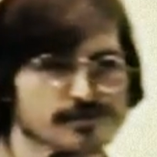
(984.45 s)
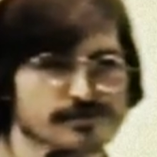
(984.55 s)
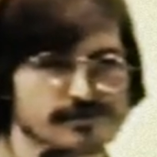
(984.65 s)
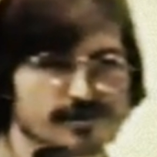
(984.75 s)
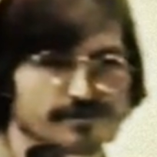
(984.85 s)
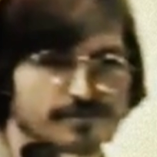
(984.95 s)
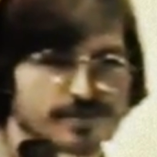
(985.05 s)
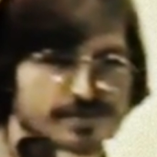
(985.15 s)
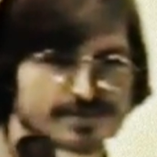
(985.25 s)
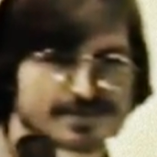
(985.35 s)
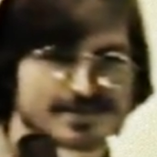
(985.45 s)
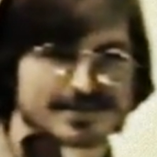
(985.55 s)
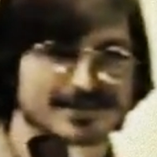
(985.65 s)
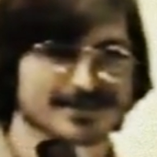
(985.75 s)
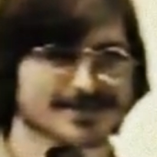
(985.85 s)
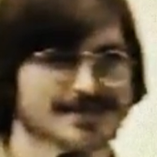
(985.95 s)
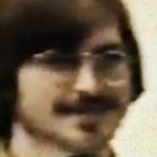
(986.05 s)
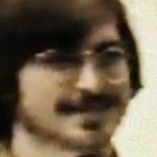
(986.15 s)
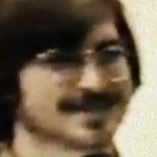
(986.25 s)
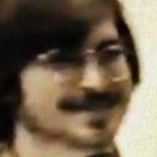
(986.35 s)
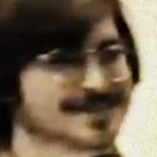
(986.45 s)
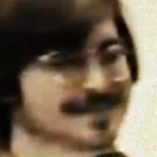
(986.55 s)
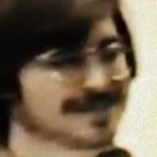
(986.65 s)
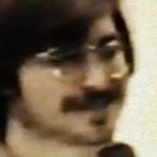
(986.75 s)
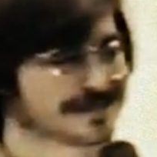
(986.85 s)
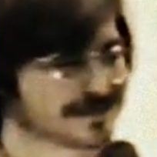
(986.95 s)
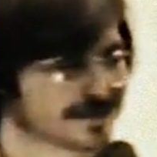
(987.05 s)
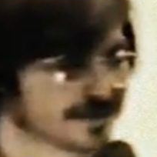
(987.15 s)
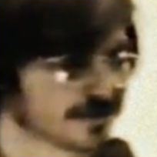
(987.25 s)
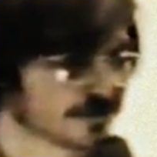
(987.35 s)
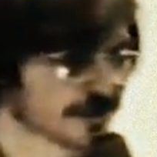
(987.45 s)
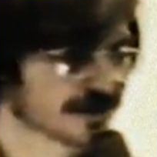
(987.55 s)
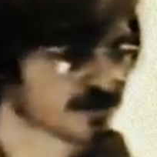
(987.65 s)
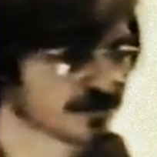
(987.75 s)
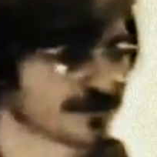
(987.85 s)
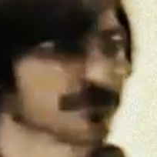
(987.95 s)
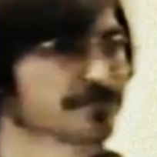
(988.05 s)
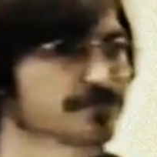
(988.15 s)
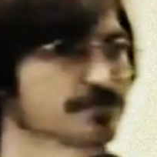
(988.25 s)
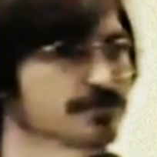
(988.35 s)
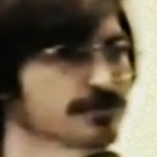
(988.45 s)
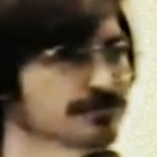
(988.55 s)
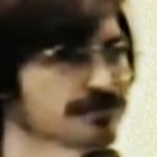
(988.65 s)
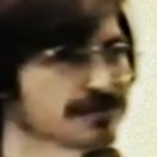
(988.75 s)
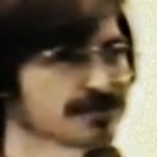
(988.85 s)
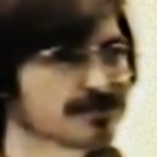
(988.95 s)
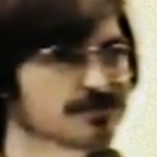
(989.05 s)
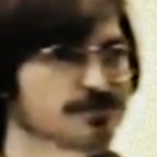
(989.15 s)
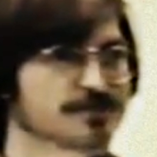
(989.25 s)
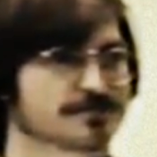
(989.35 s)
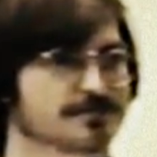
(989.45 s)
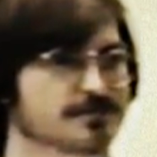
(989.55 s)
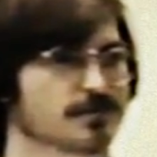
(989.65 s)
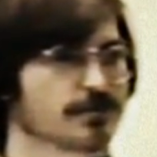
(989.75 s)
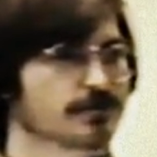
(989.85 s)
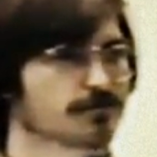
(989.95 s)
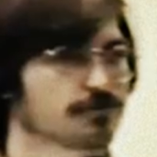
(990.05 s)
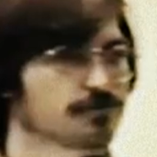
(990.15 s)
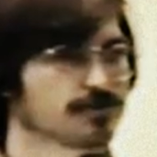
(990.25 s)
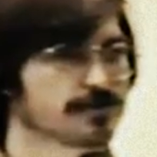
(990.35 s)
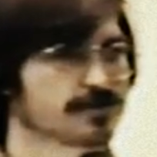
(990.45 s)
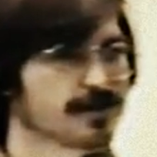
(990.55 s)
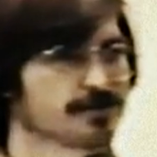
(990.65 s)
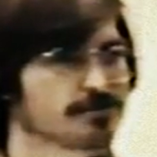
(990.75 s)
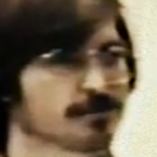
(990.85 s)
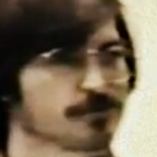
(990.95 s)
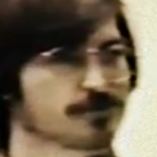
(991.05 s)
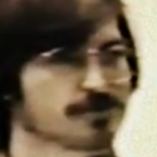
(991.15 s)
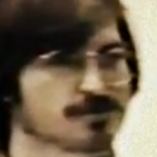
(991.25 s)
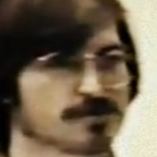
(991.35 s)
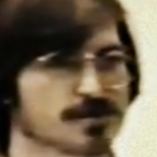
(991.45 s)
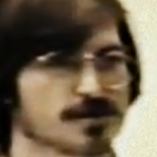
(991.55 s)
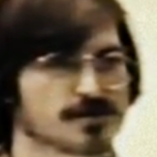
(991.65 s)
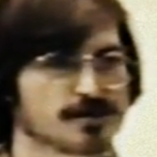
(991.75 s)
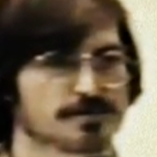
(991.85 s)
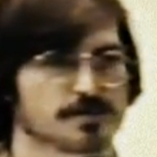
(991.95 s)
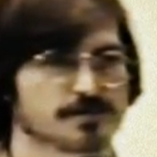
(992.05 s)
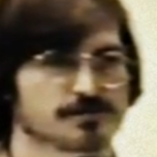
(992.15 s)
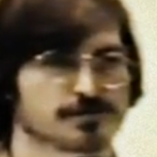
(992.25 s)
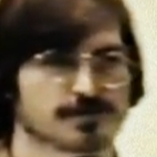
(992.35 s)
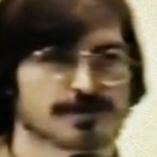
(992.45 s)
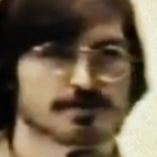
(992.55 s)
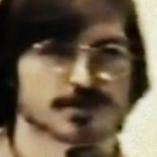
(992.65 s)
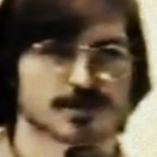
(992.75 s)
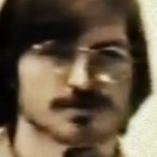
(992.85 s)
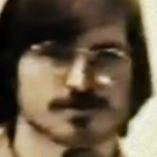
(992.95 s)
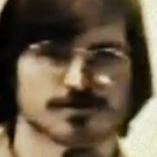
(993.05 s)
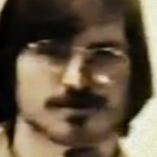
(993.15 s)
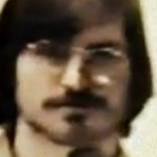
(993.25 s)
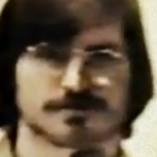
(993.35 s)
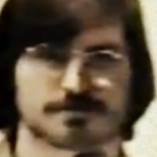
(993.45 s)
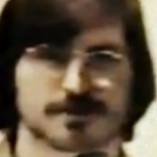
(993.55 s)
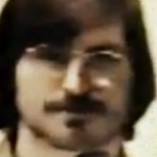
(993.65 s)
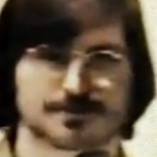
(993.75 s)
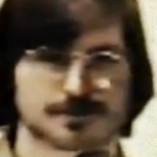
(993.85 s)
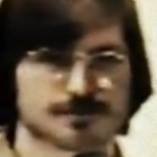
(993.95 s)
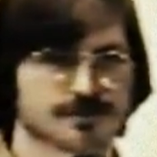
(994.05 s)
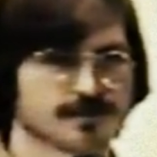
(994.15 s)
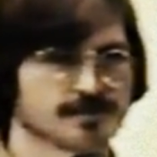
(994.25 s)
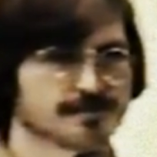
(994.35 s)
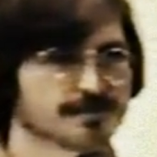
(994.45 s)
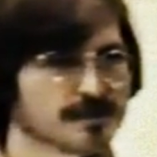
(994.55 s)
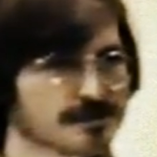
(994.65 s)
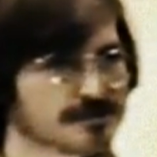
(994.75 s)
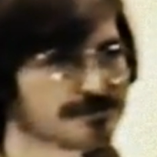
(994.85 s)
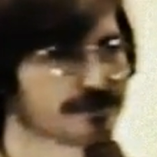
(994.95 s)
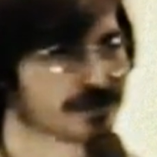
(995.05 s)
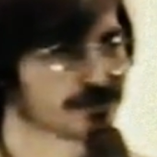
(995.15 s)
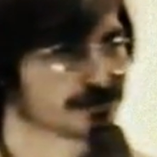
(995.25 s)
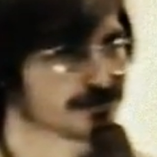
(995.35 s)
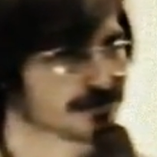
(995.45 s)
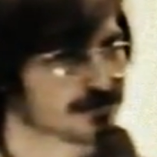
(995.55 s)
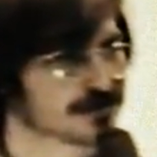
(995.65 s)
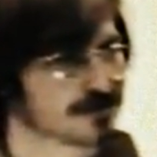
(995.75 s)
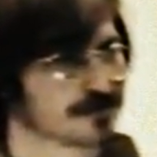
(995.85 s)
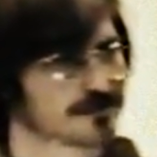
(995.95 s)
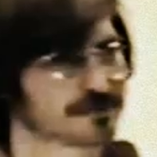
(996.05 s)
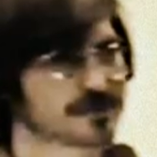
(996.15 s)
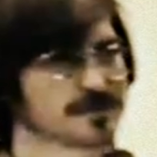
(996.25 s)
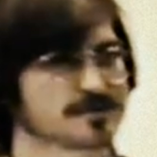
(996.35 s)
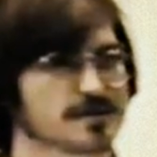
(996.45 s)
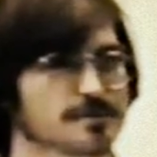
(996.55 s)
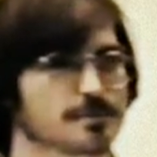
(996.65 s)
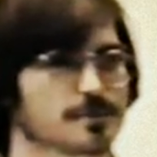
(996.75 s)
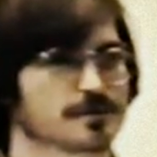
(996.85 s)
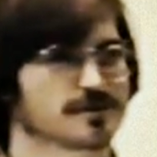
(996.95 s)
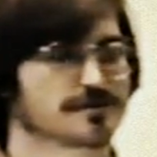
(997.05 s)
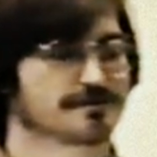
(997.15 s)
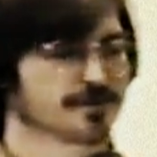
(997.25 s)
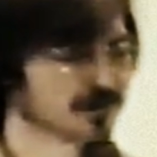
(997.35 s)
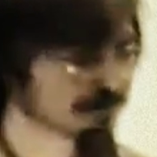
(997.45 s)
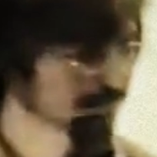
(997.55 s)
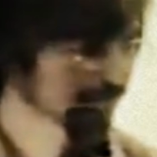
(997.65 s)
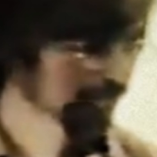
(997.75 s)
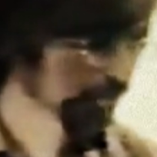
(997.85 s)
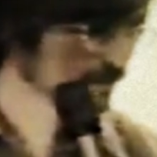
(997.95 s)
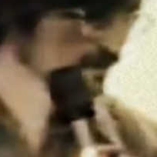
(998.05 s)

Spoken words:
the word software. And gradually we've learned. We've gone through the standard motions of setting up an internal application software department, which proceeded to fall on its face, picking it up and watching it fall on its face